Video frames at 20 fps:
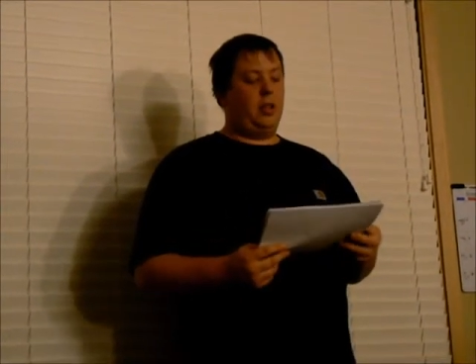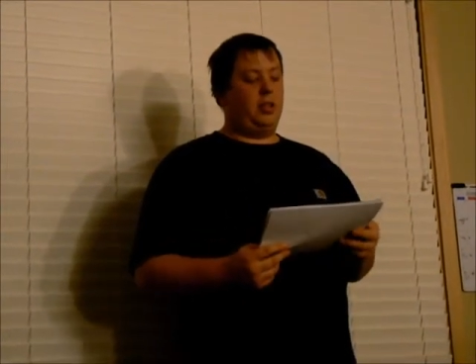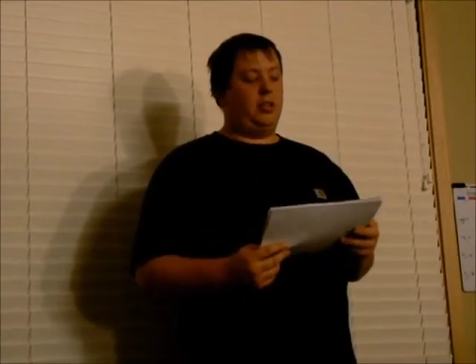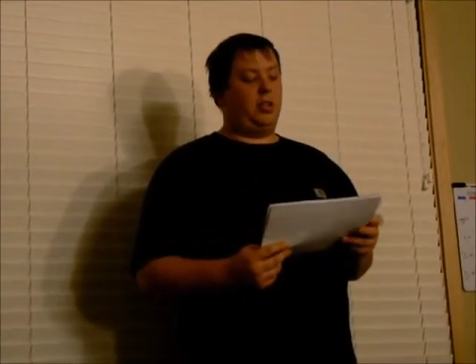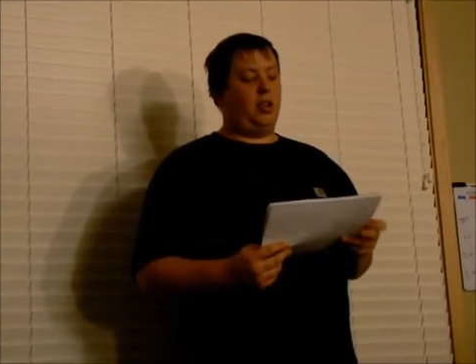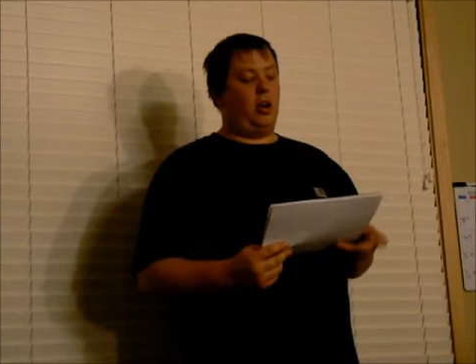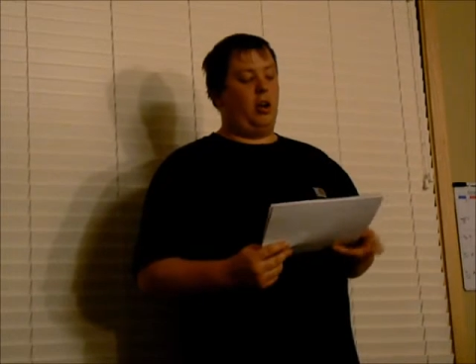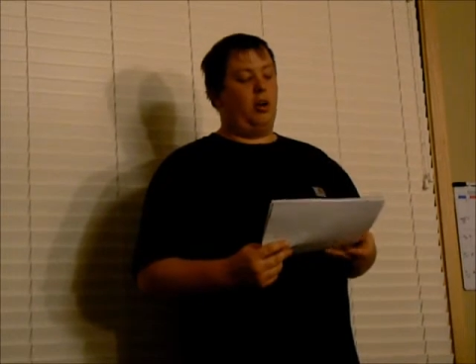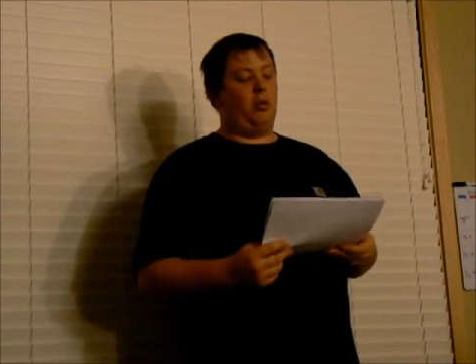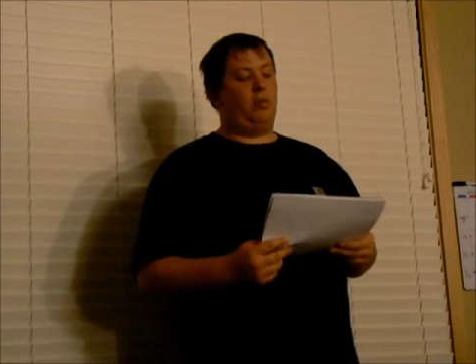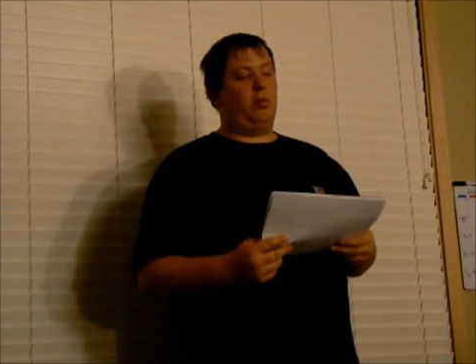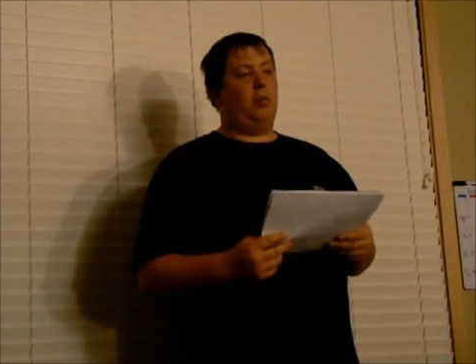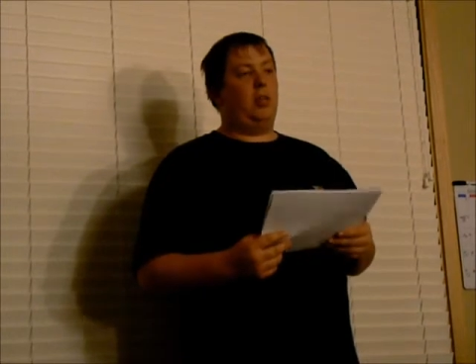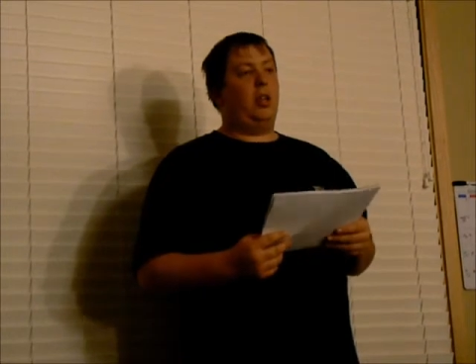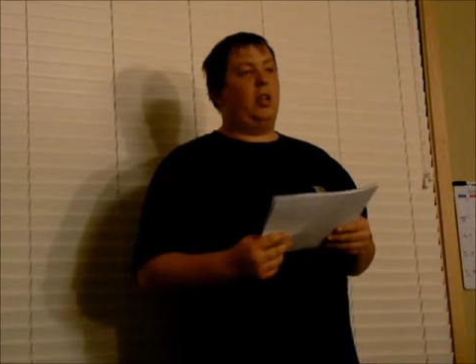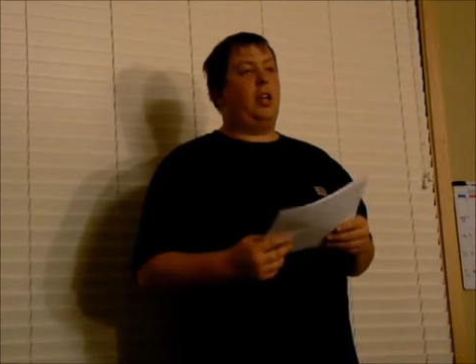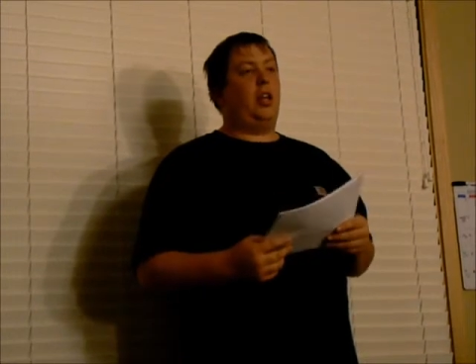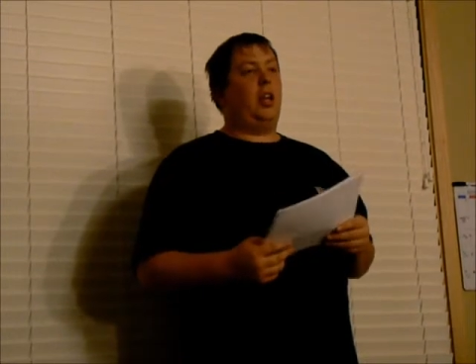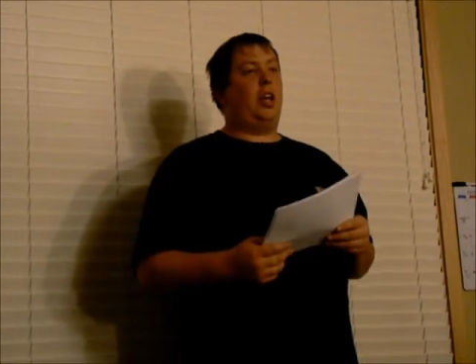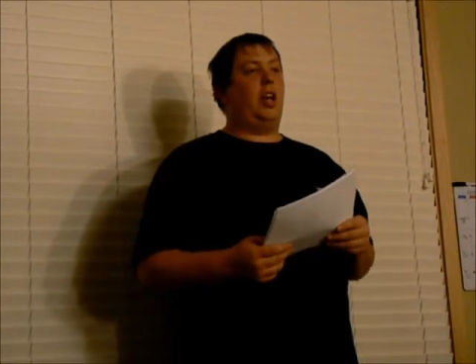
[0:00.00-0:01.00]
So
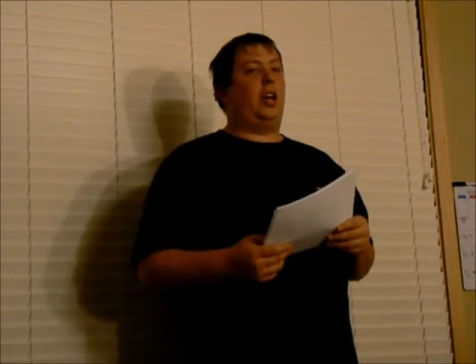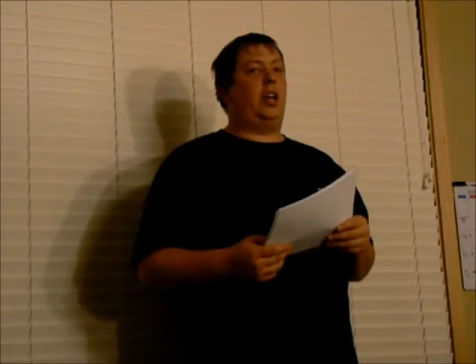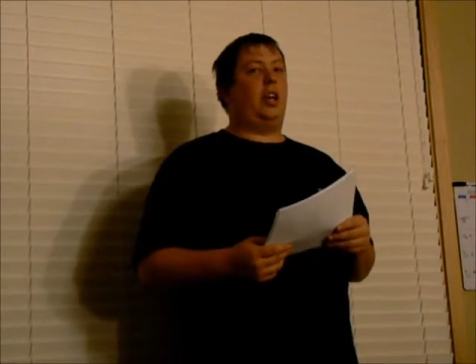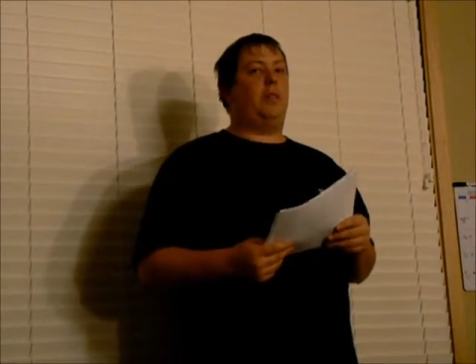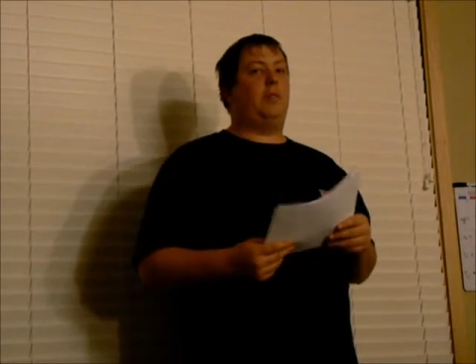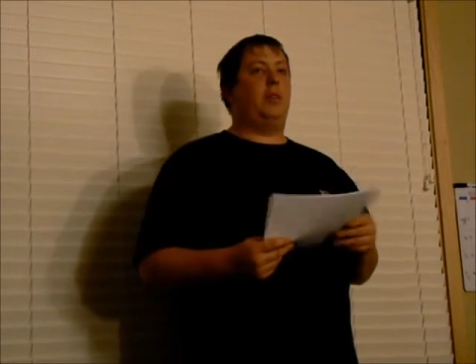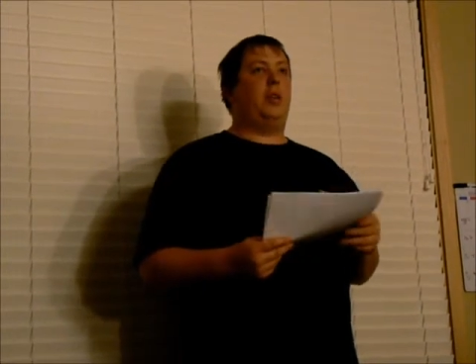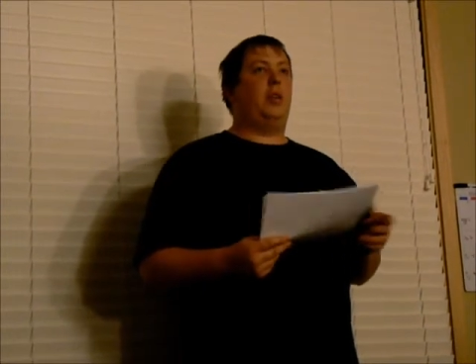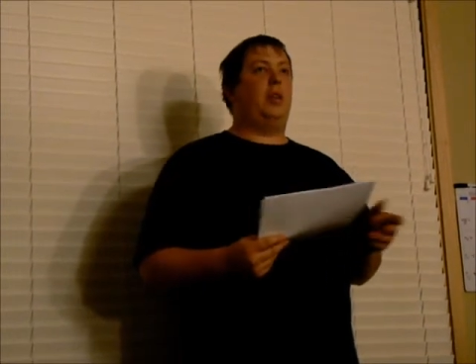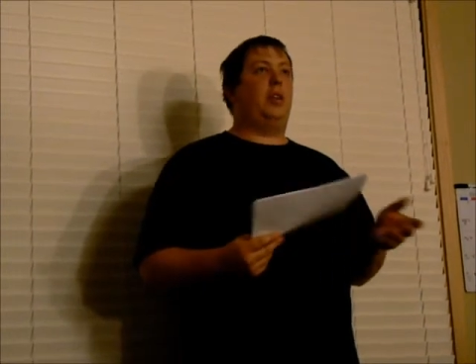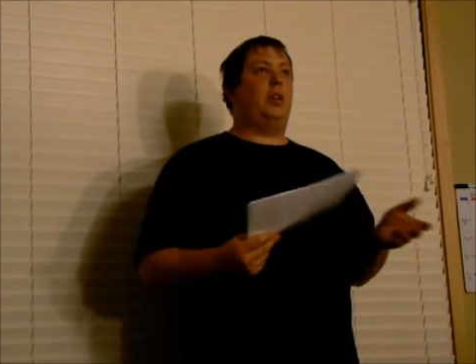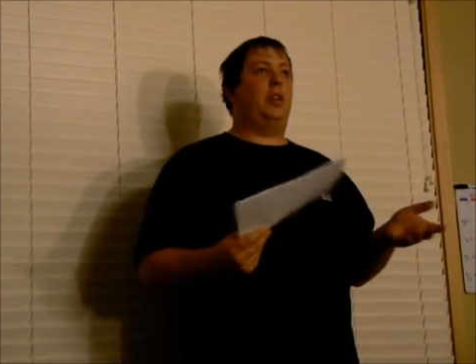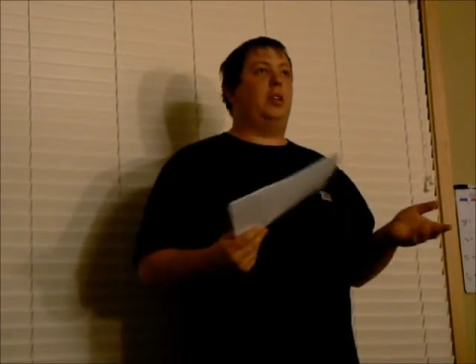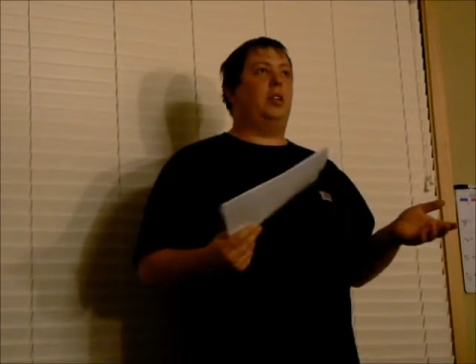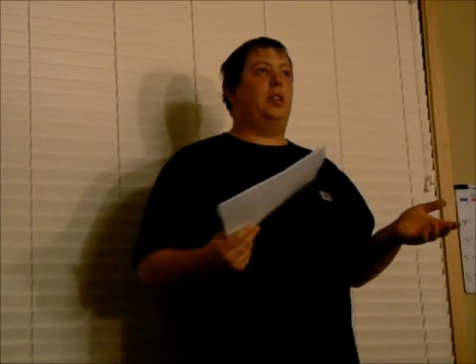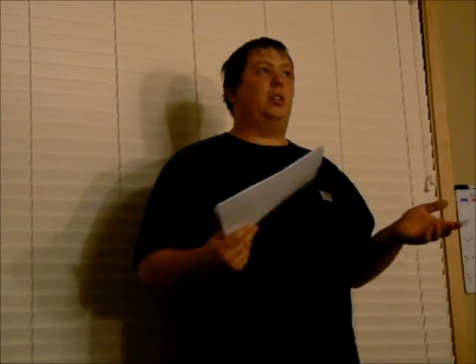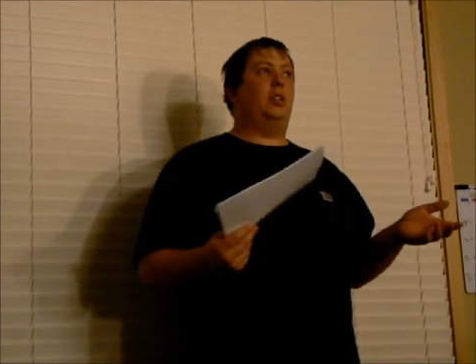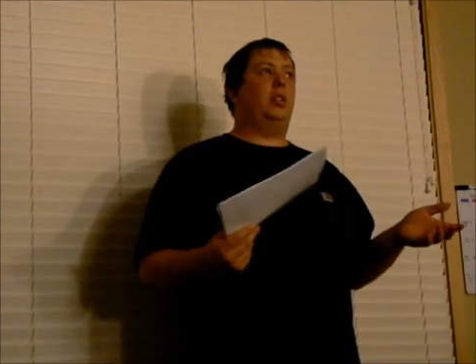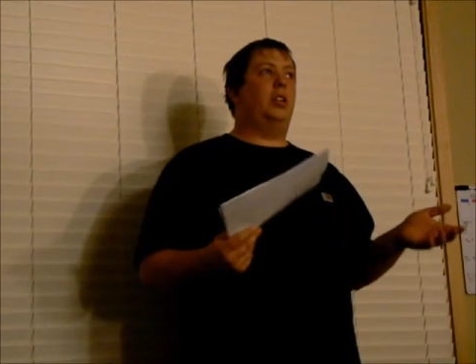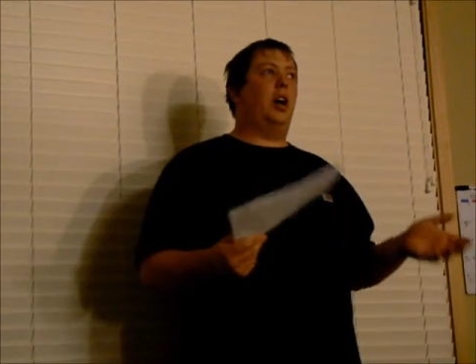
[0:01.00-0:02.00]
it can be
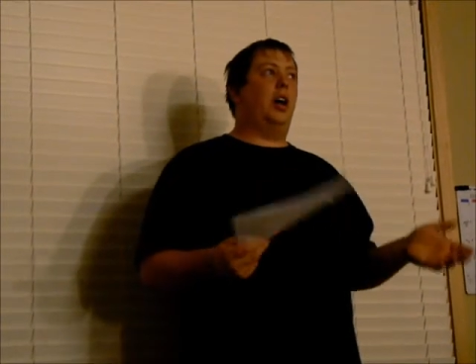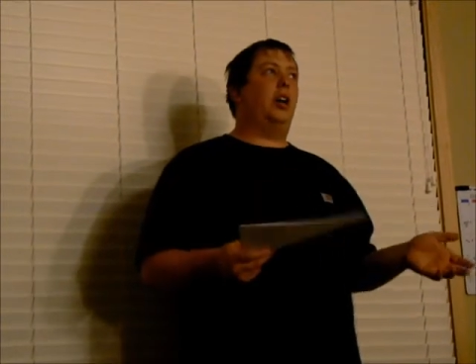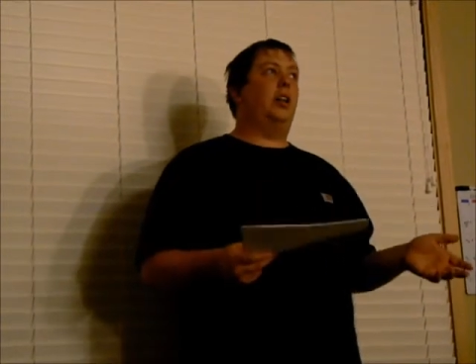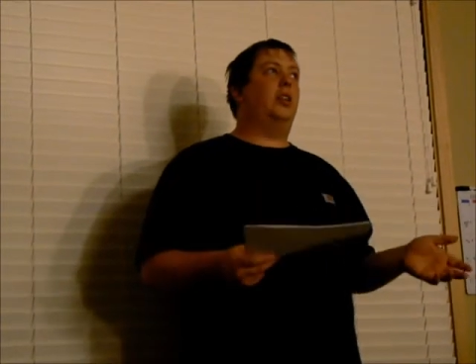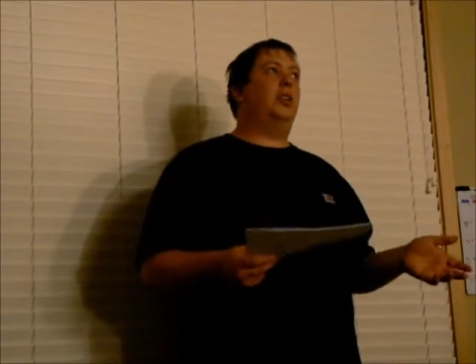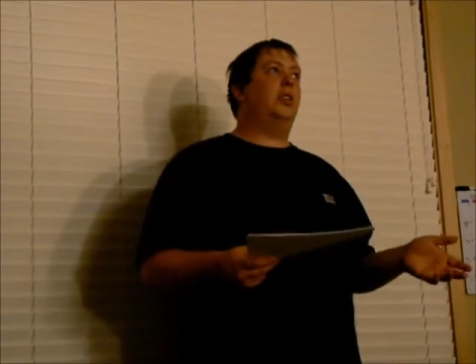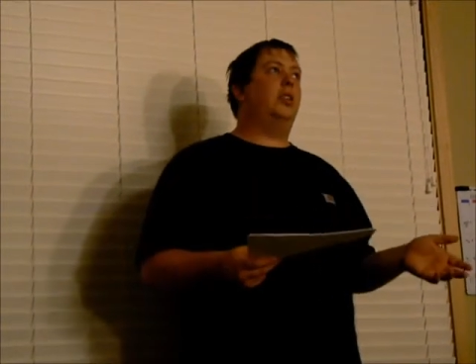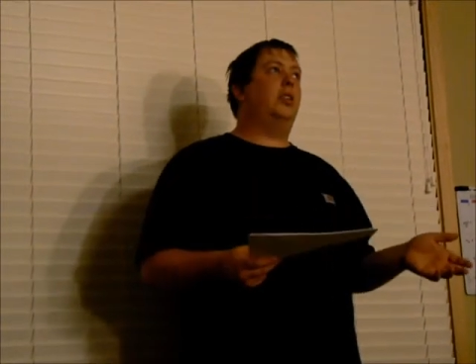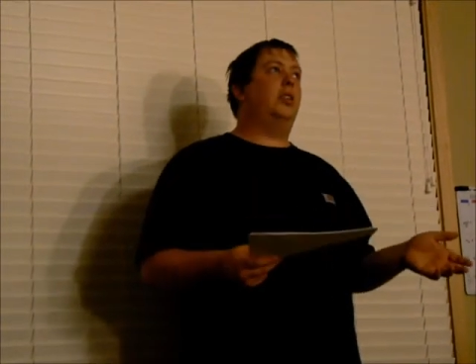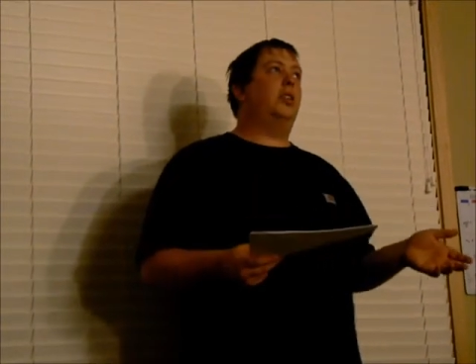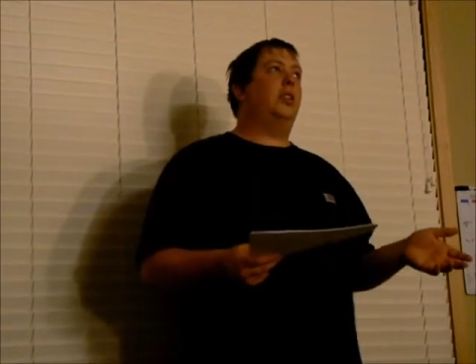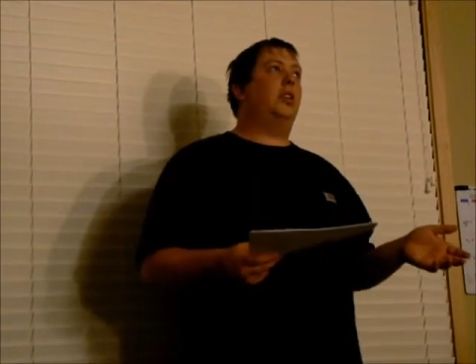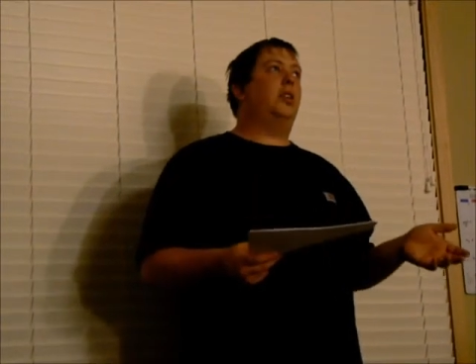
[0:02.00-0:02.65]
done